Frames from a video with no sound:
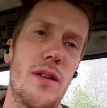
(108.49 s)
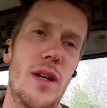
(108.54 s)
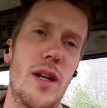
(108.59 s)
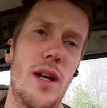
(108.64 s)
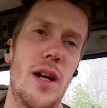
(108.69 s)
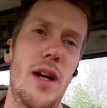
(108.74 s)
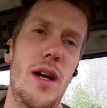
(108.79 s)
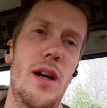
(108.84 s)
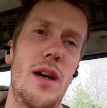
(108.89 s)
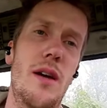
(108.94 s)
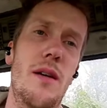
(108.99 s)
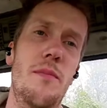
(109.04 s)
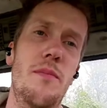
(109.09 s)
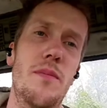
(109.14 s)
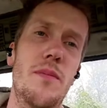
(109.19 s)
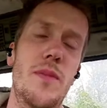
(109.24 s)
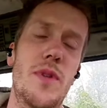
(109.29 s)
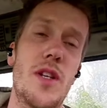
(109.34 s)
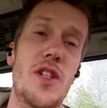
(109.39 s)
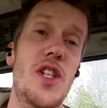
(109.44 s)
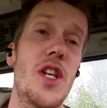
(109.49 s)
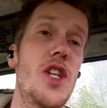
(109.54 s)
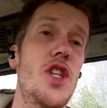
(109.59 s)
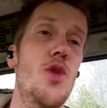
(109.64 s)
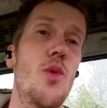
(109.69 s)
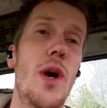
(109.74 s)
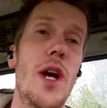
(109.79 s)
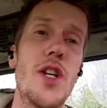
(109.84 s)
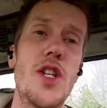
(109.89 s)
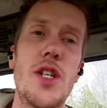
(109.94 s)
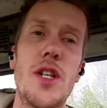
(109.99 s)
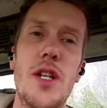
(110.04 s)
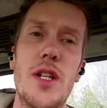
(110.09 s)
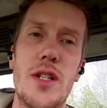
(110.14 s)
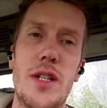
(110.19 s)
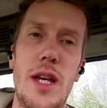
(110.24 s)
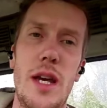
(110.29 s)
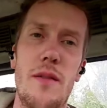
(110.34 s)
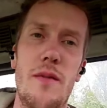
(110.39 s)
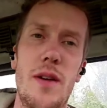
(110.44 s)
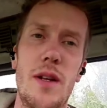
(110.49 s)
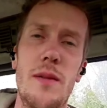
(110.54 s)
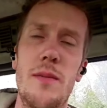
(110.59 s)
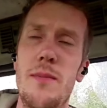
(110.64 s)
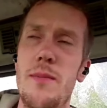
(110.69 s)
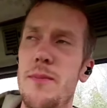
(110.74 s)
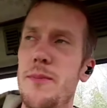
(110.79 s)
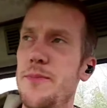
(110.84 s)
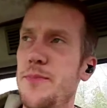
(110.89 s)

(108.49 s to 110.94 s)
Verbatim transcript: Uh, the situation is given